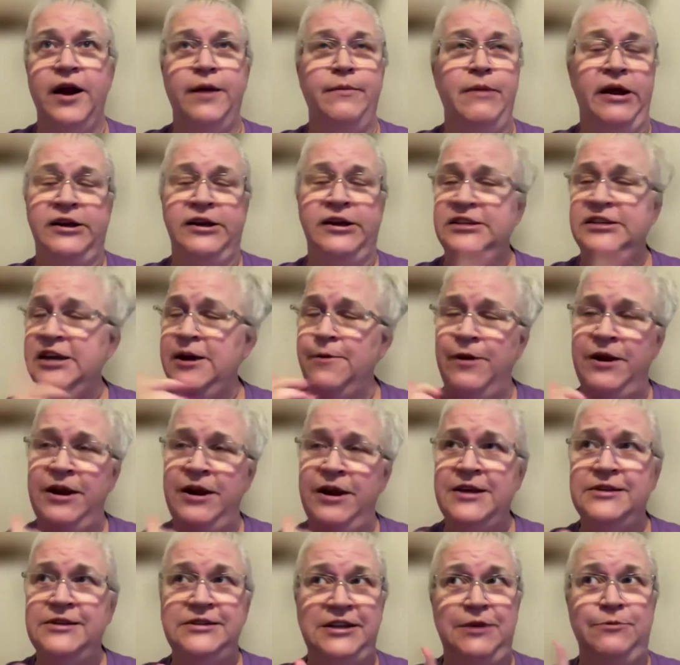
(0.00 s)
I'm not going to tell you what it
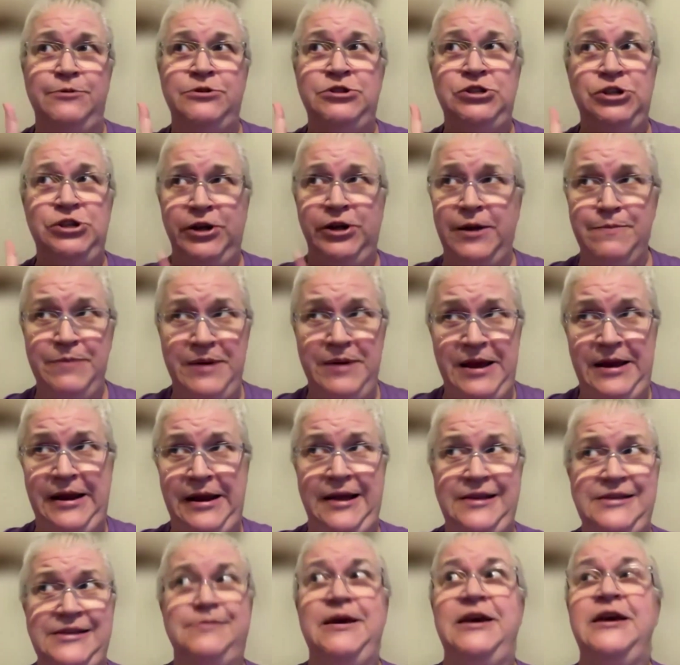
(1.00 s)
is because I want you to compete
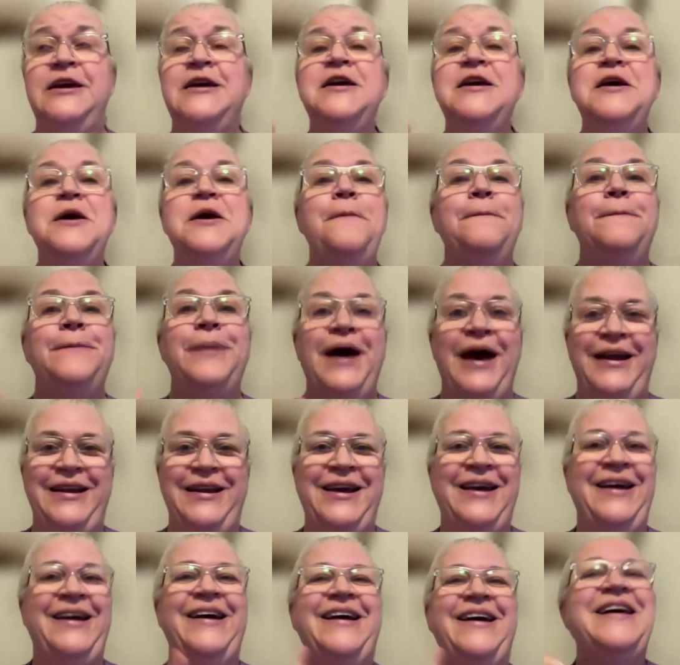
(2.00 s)
against me. But
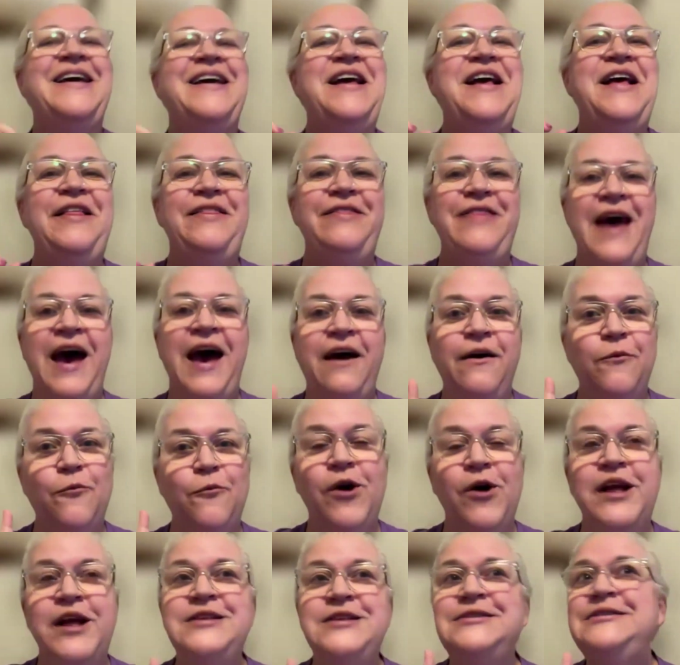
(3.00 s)
that
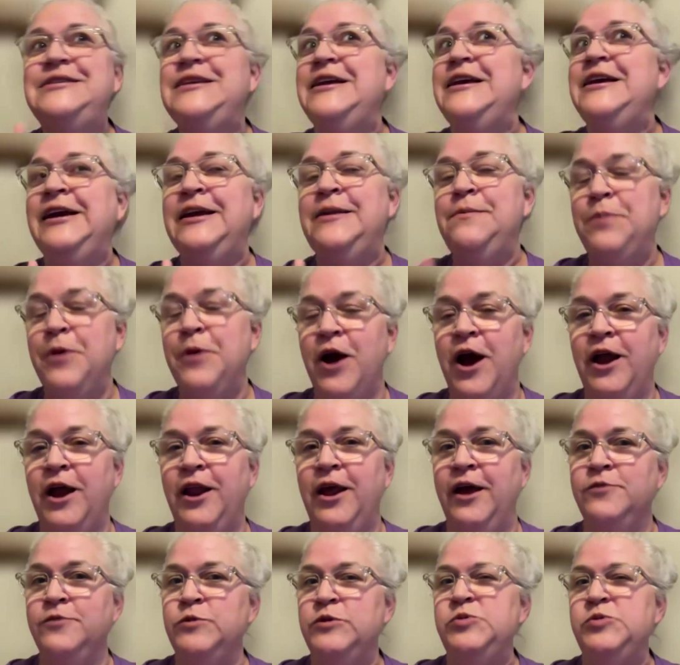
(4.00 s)
one stinking
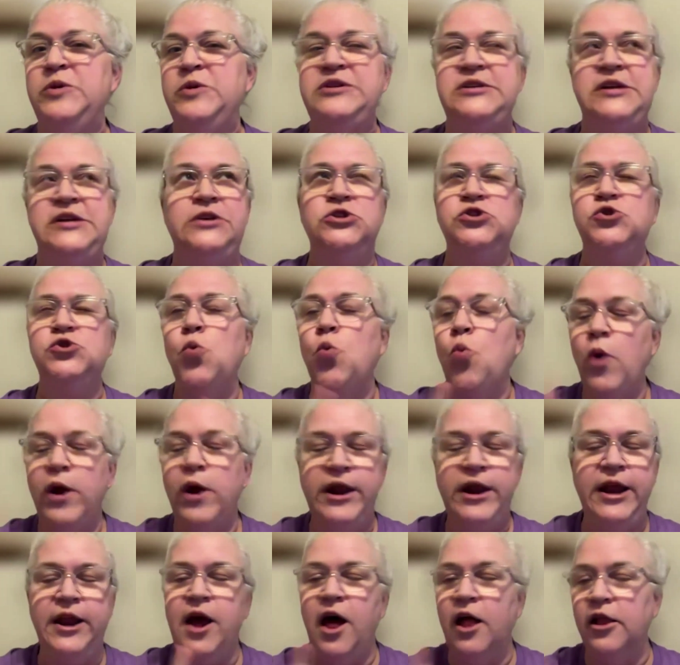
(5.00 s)
product, which was a
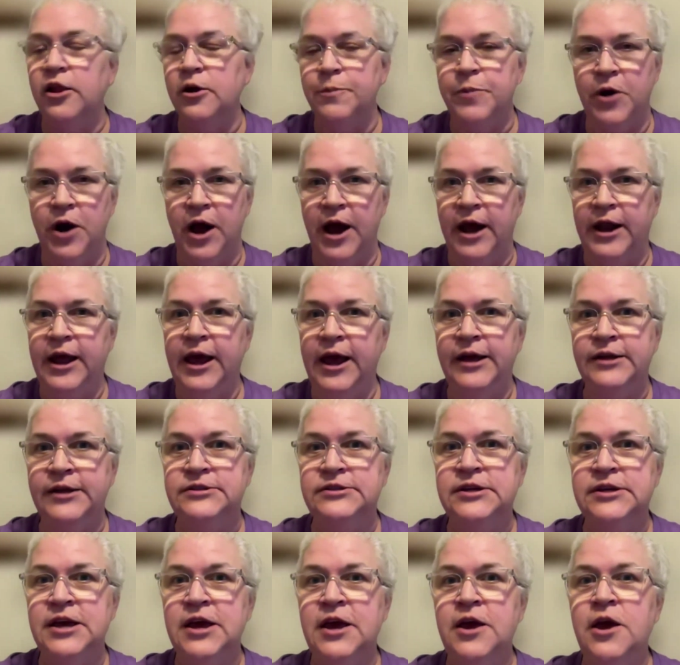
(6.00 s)
$20
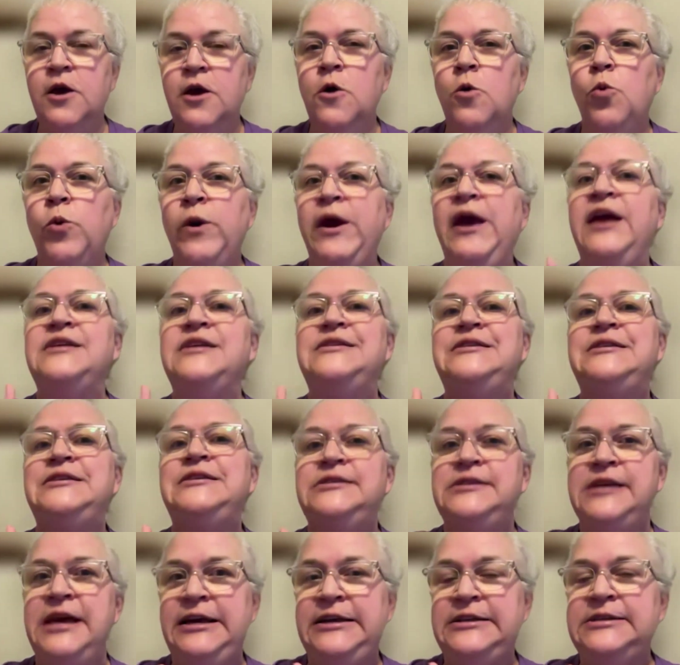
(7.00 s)
product, we get
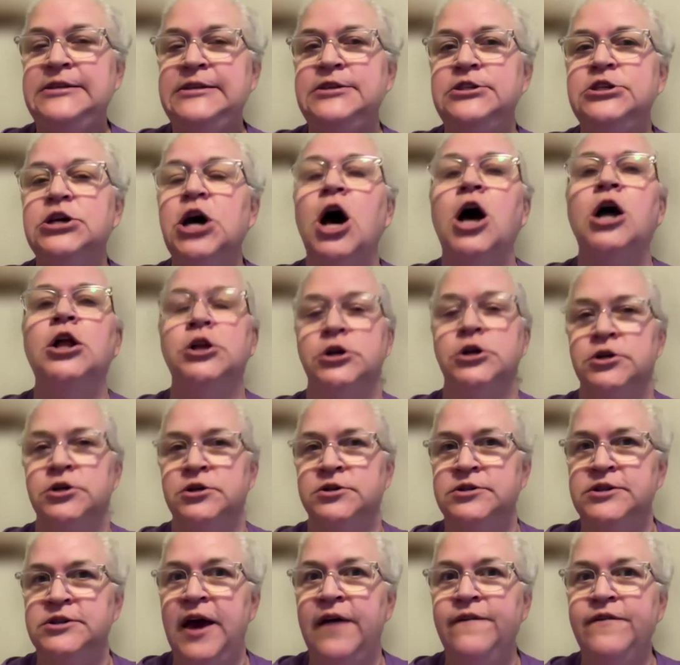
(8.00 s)

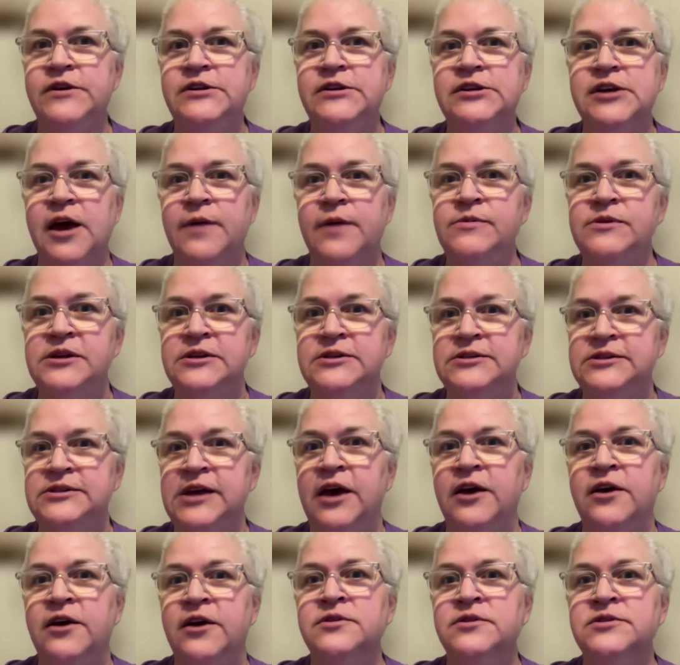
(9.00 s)
$6 every time it
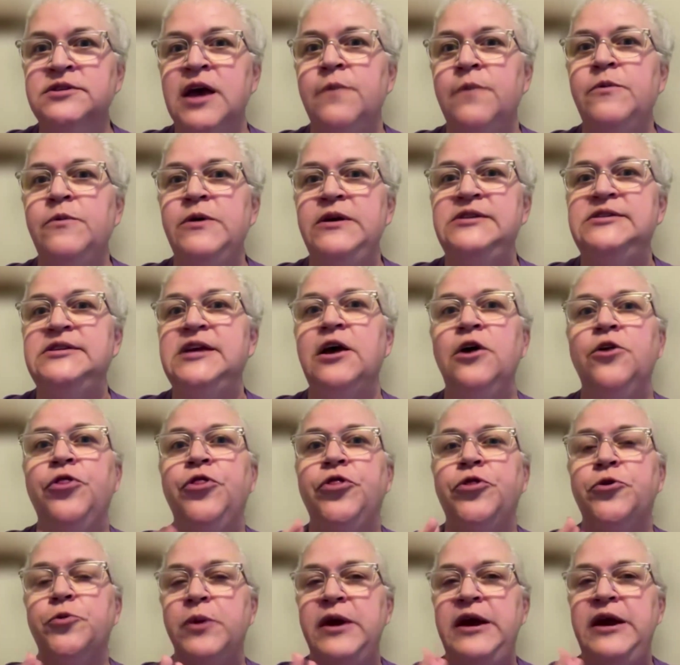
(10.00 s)
sells, and we
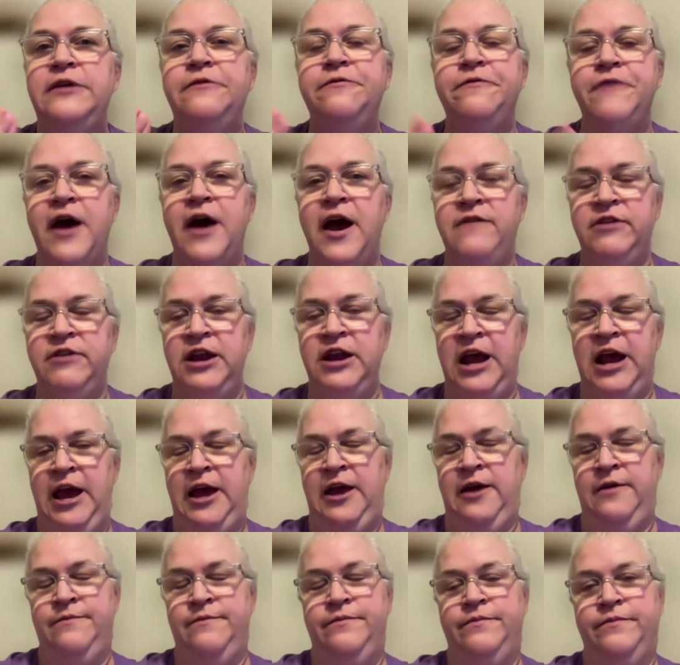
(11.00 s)
sell 3 to 5 a
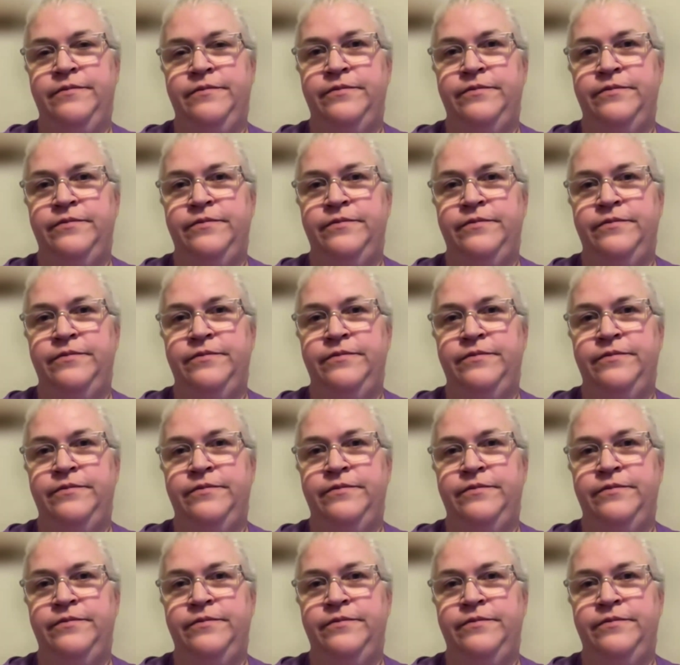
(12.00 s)
day.